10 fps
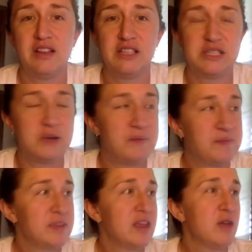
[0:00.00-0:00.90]
So,
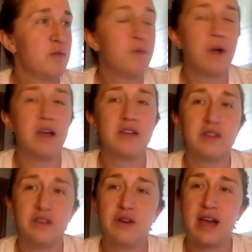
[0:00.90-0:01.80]
but
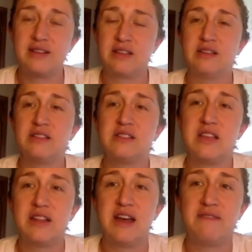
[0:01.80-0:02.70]
you guys can
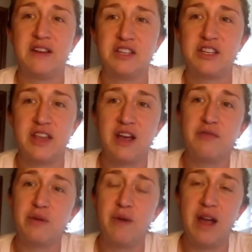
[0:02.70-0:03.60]
see the definition there and
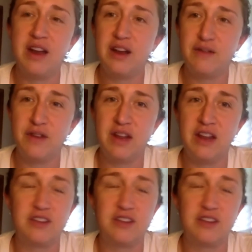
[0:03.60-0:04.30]
rewind it if you need